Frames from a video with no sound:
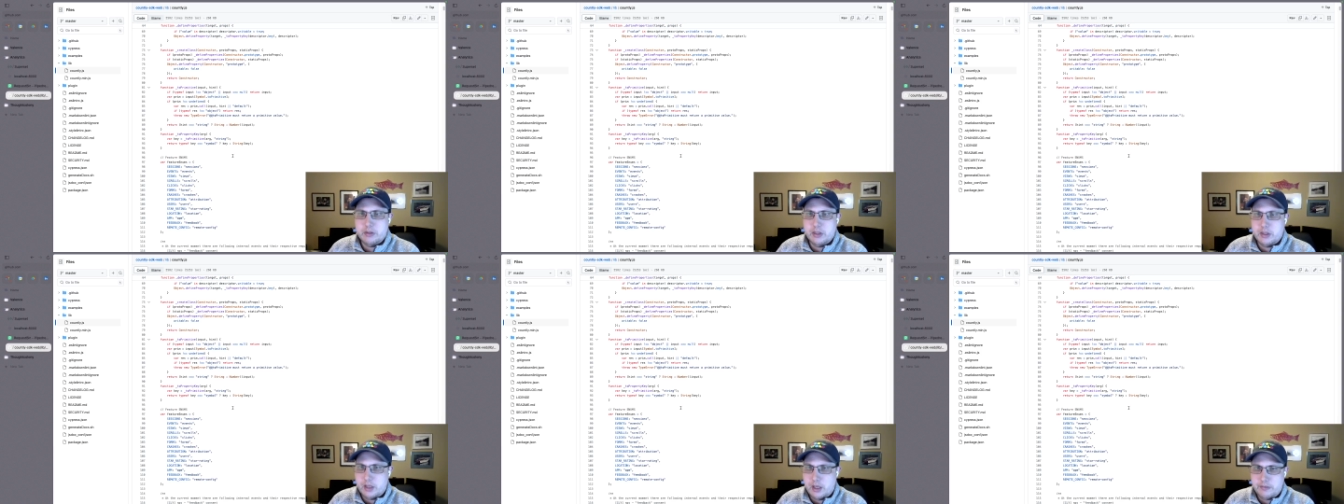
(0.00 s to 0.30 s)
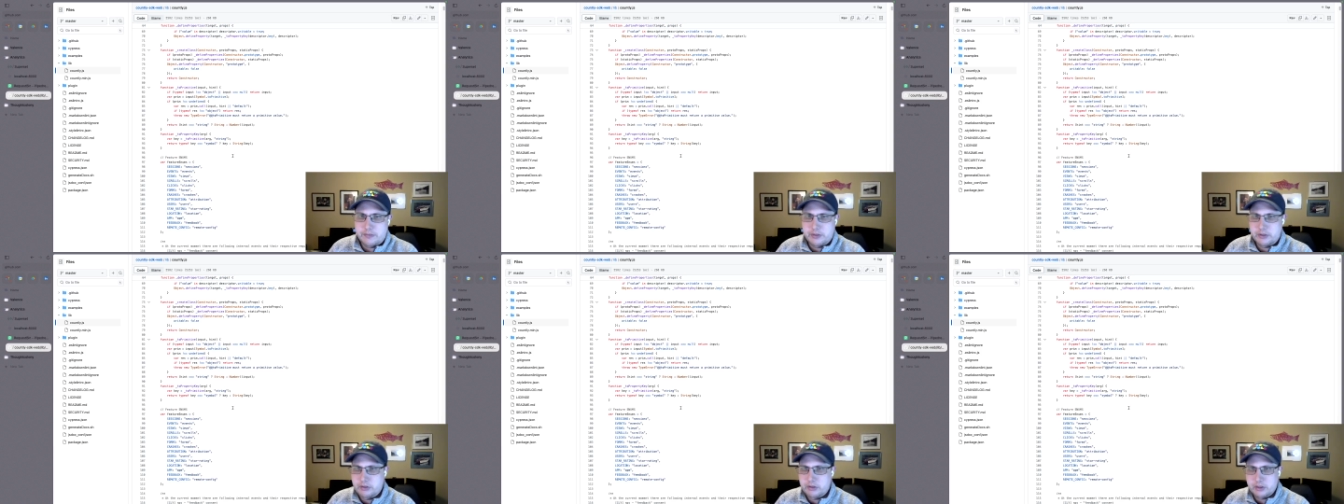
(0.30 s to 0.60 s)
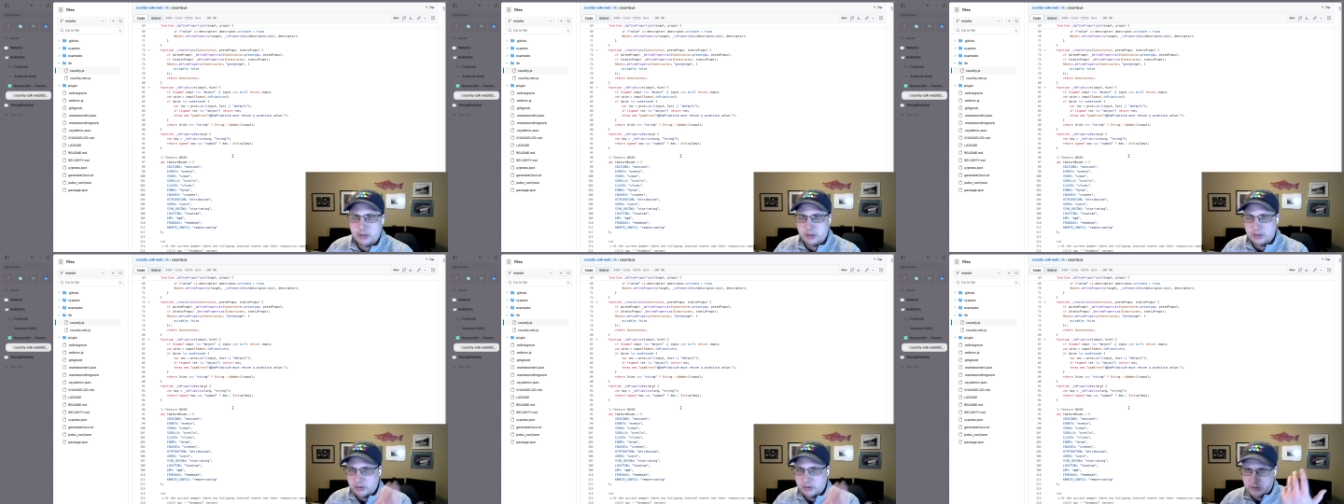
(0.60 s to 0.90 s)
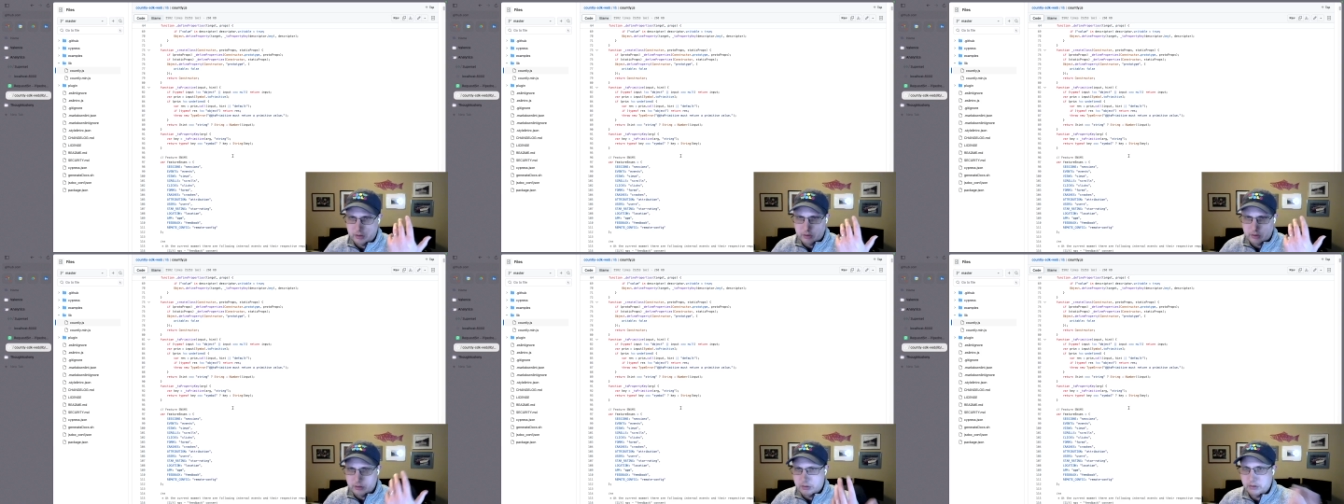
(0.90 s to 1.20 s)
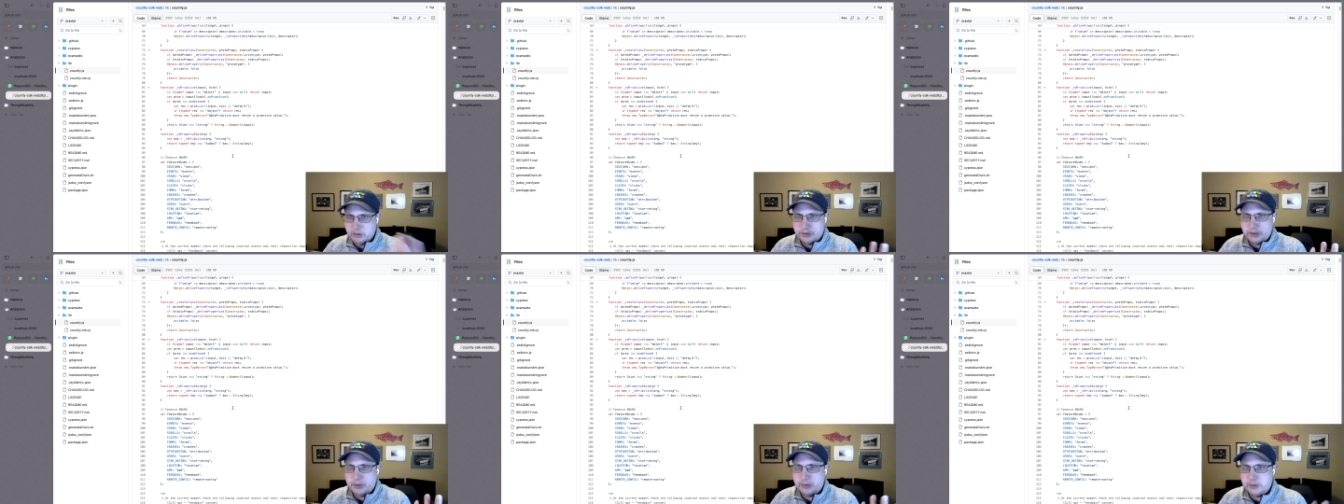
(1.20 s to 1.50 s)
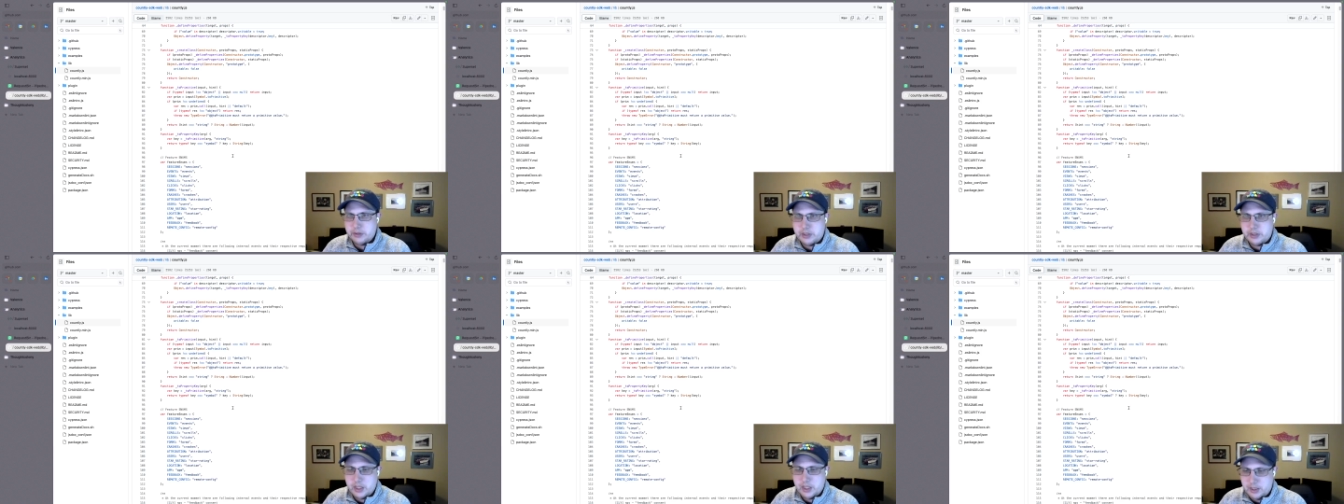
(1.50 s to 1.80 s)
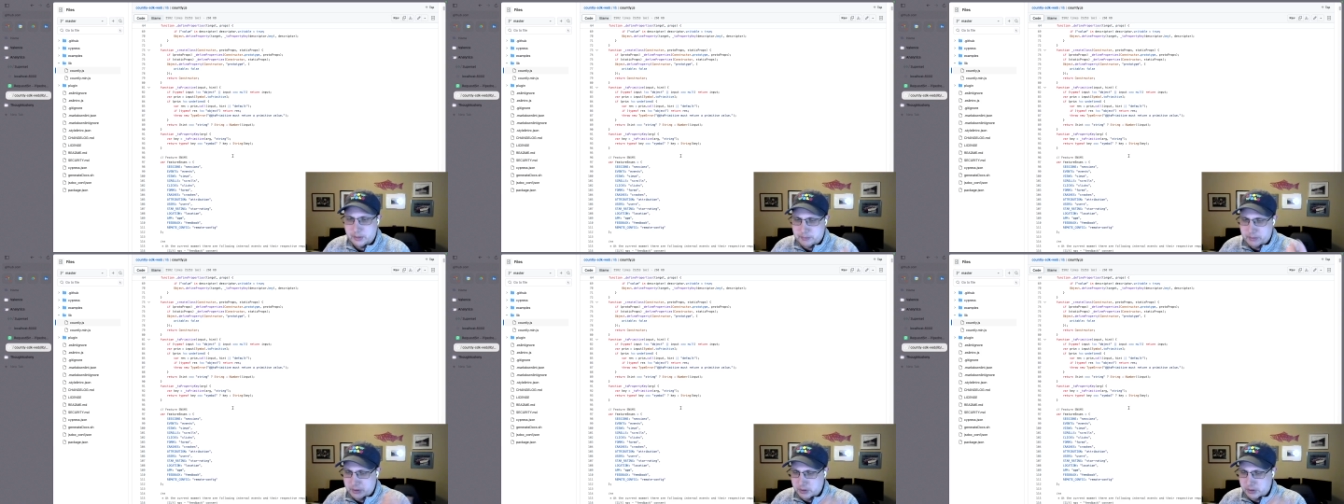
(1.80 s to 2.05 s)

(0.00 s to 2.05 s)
then obviously you'll know the shape